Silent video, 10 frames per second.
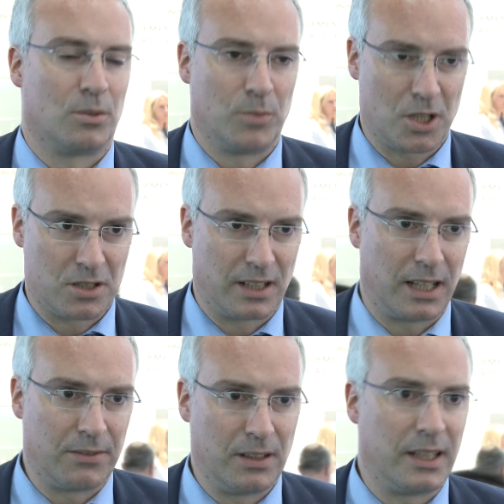commercial
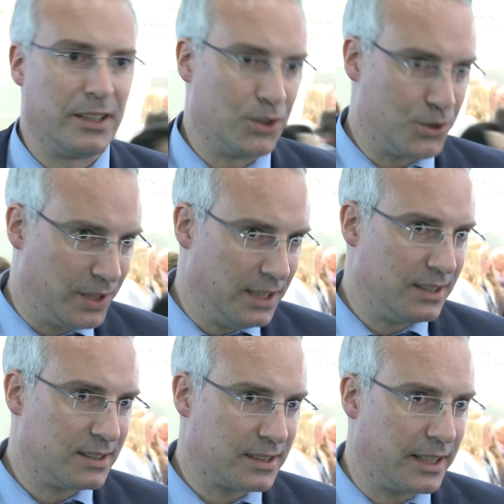level, and
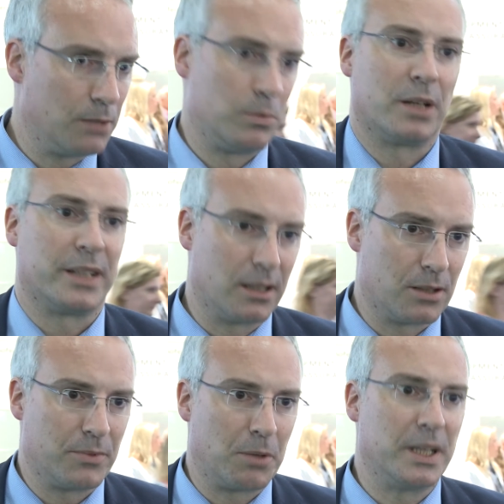utility scale, where,
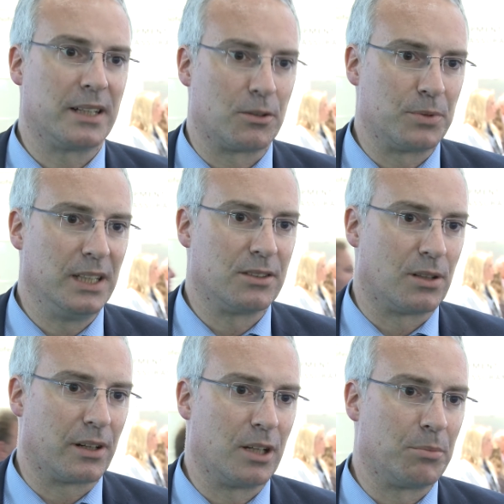are, where we are then really
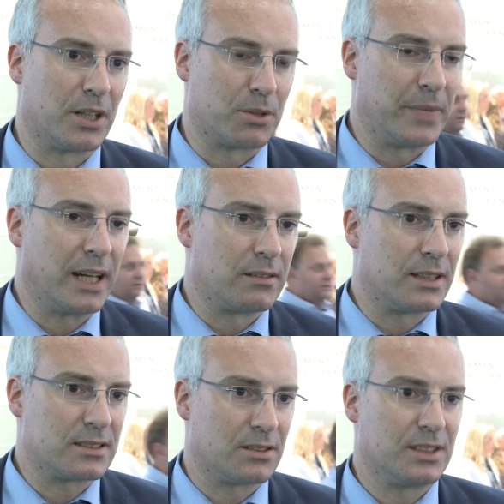talking about a
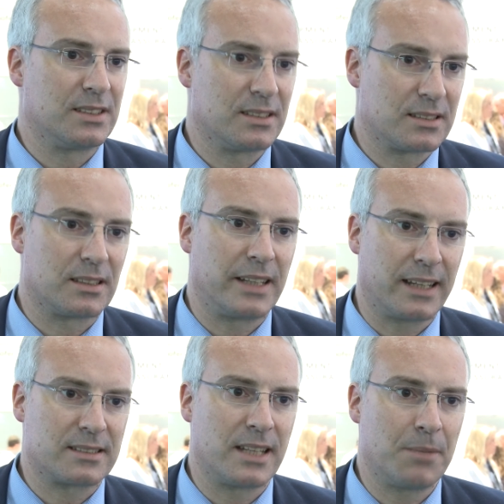megawatt. So this is the
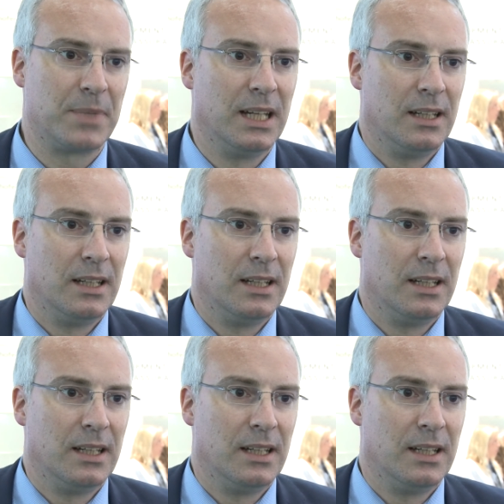next step.